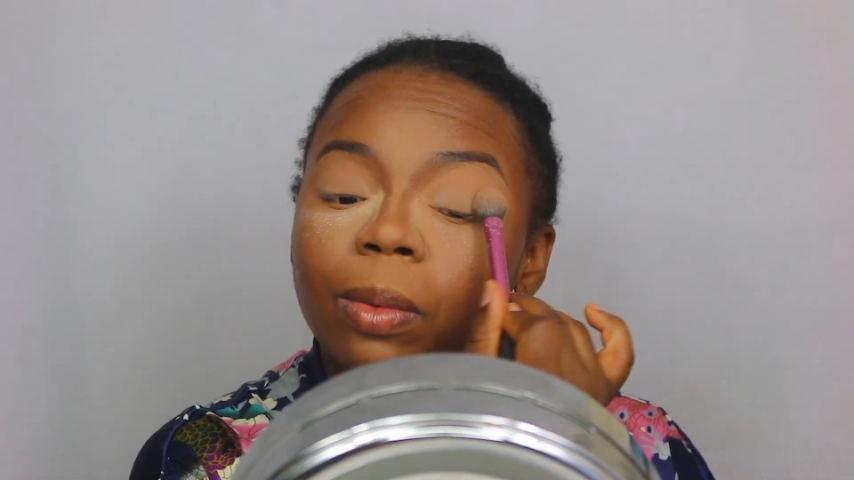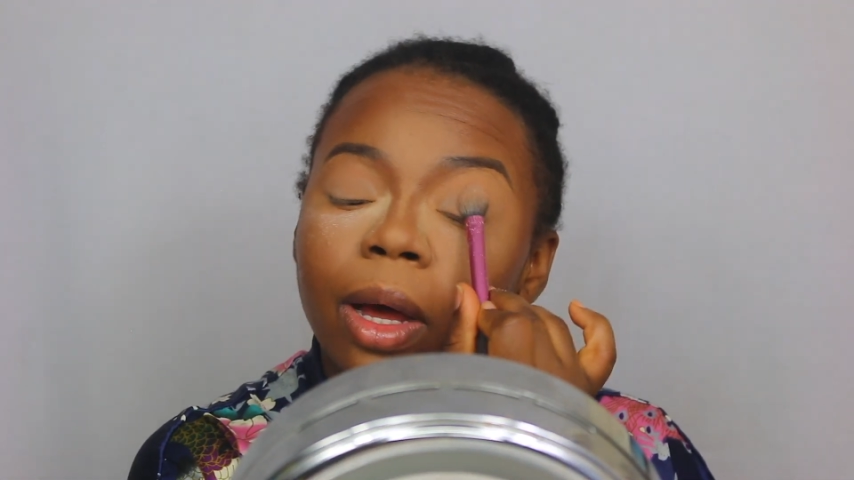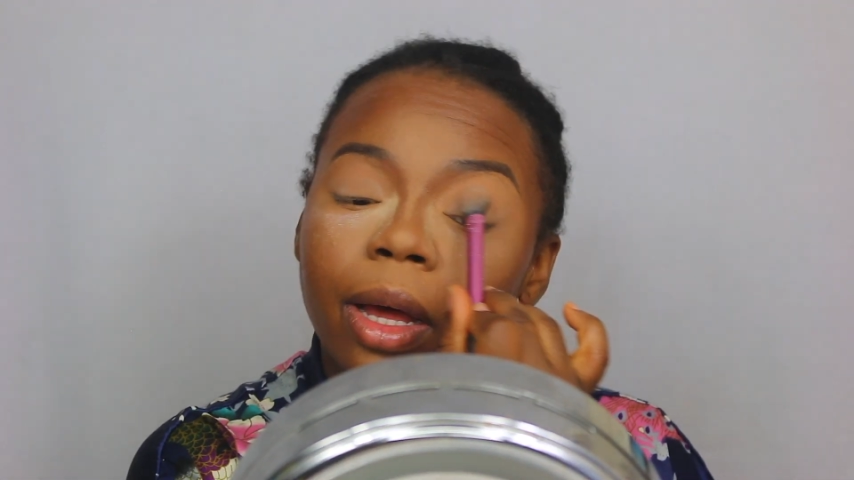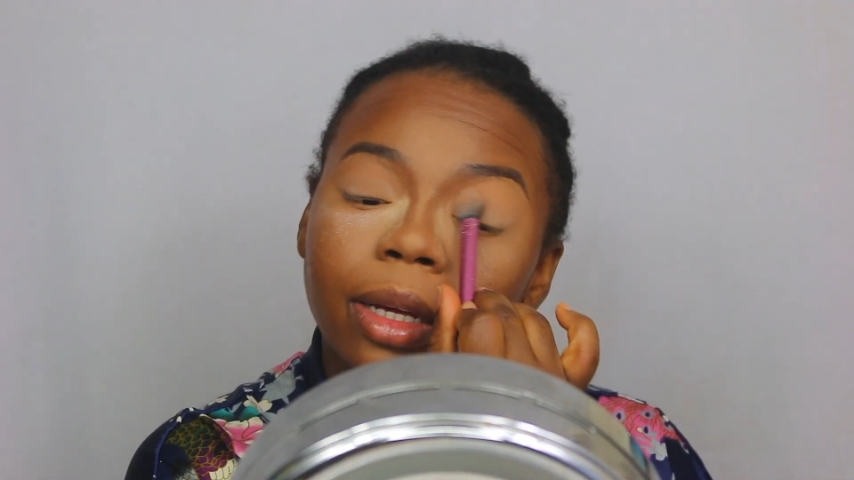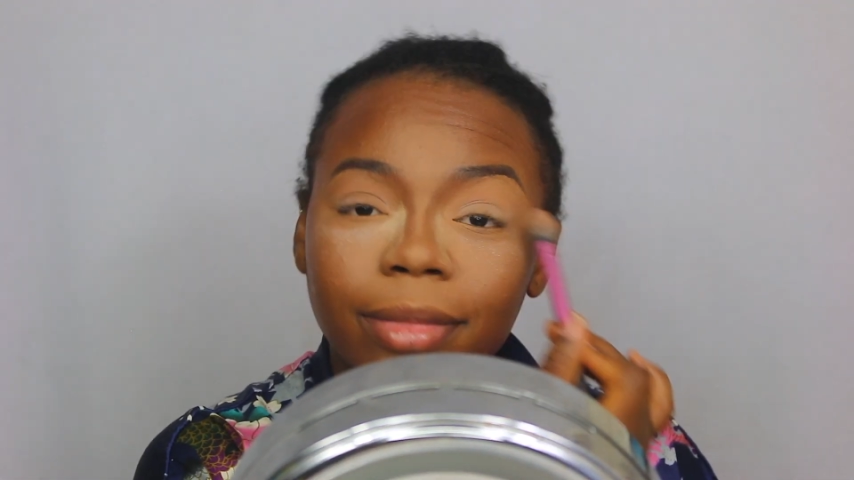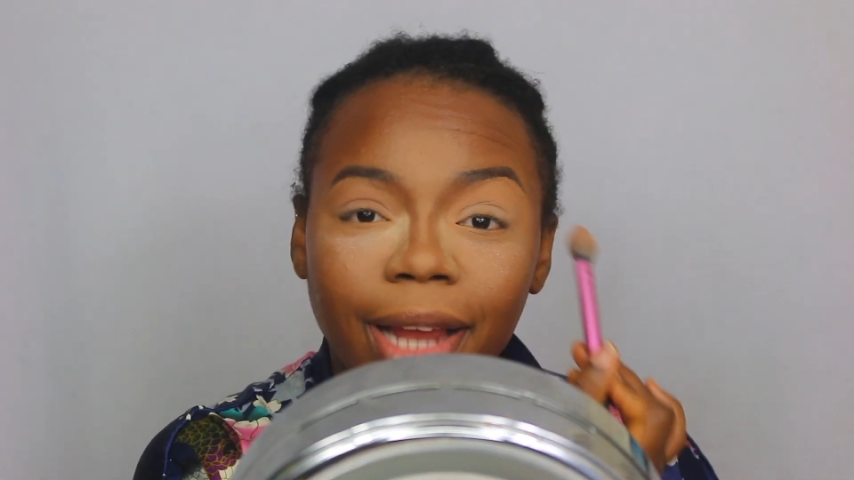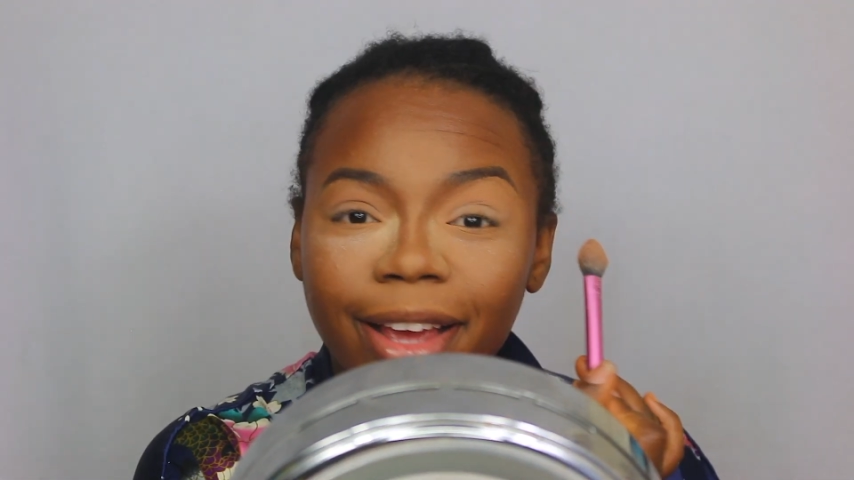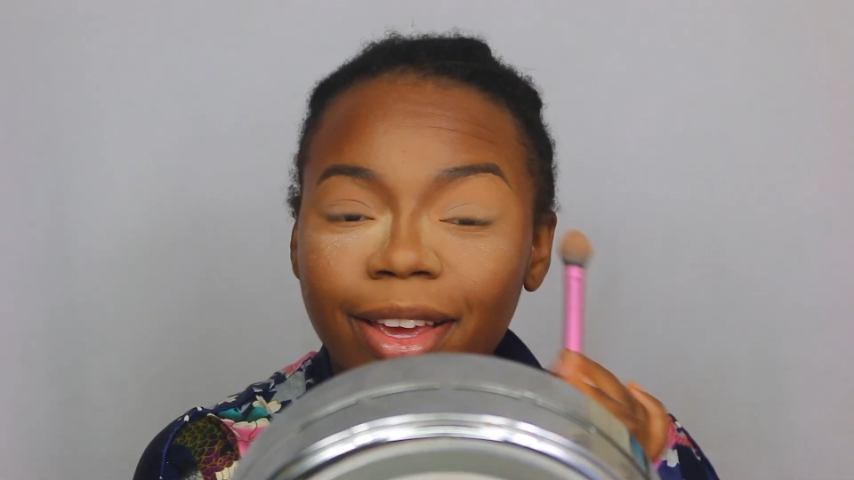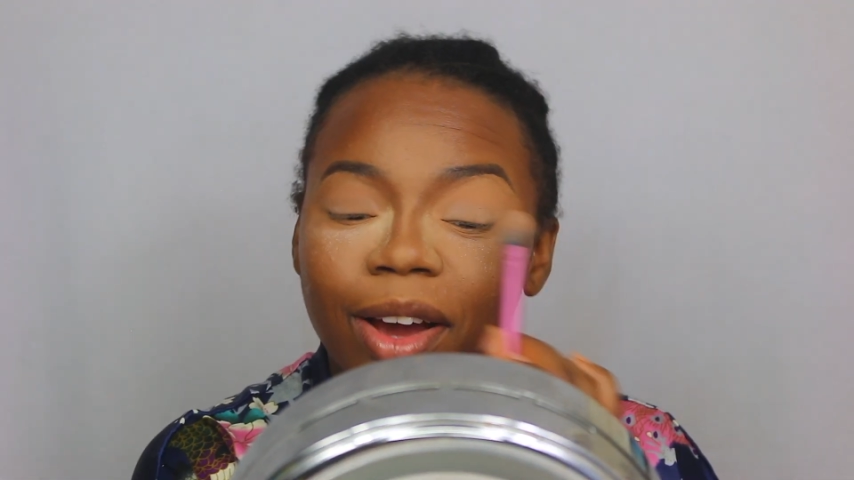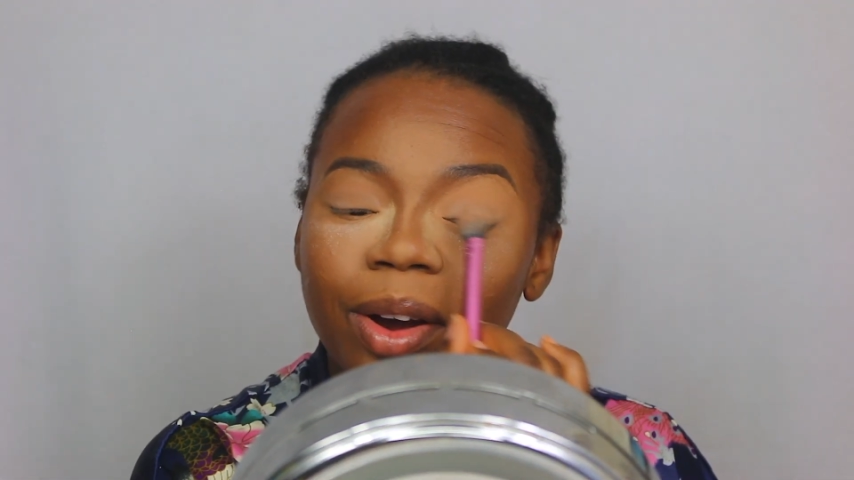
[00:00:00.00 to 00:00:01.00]
worked,
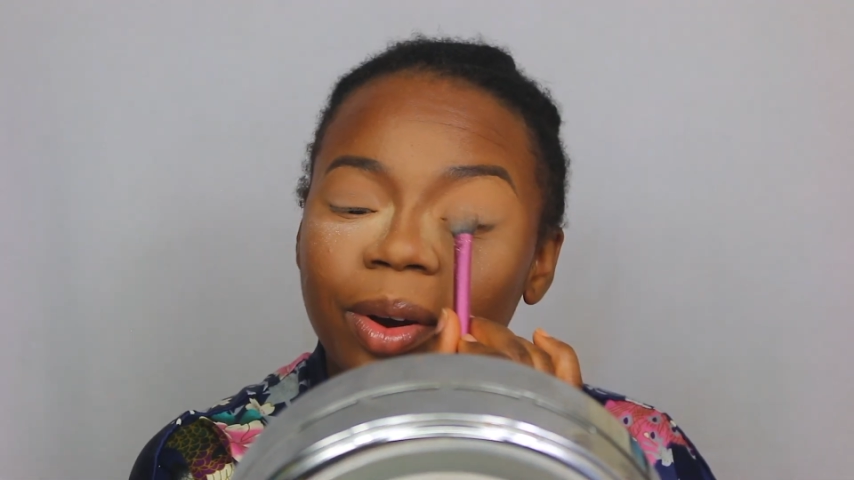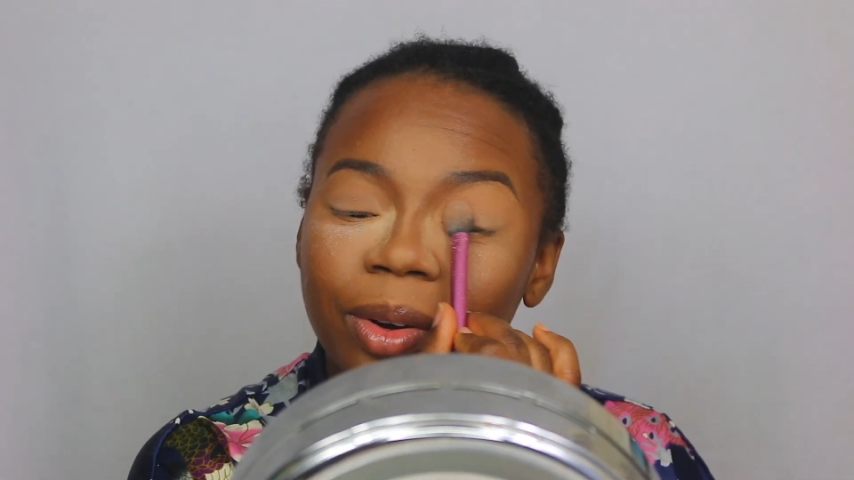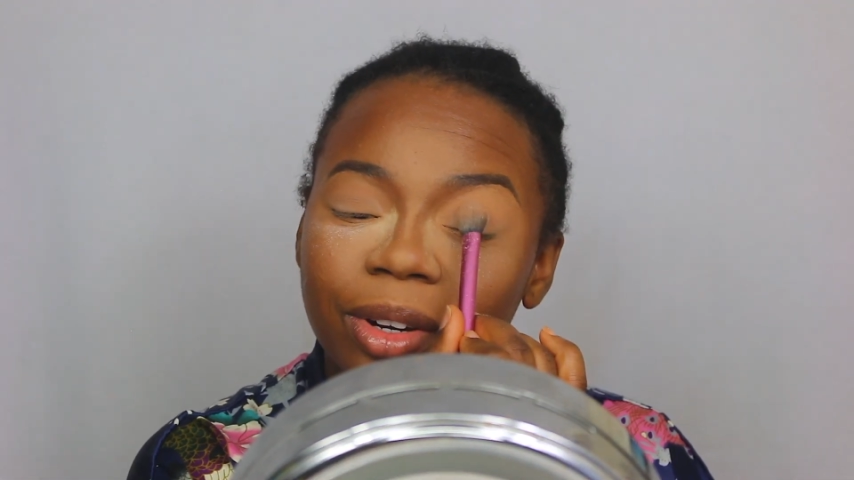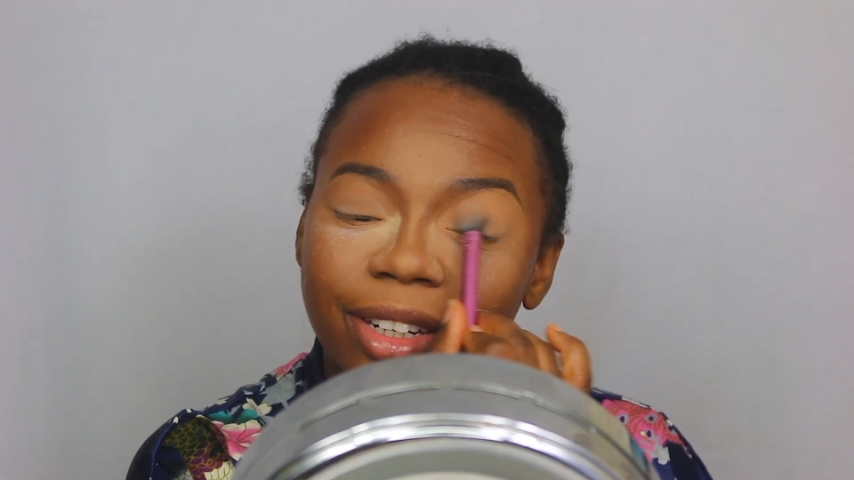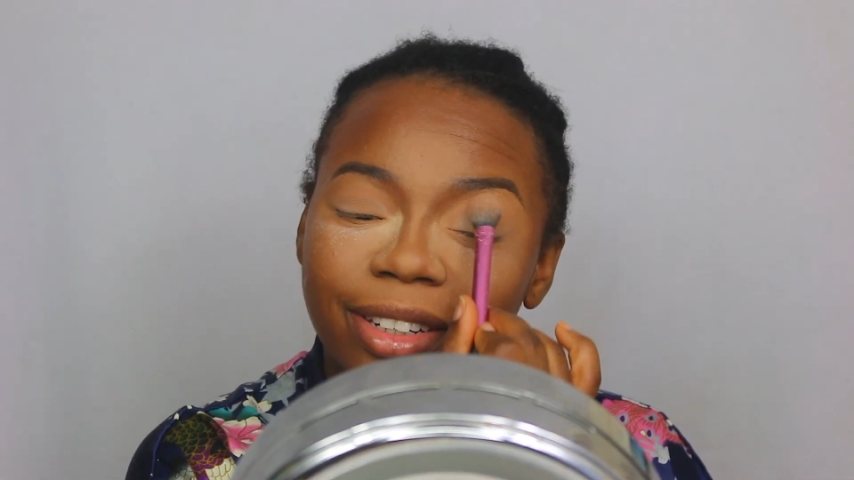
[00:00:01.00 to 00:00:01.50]
like, yo,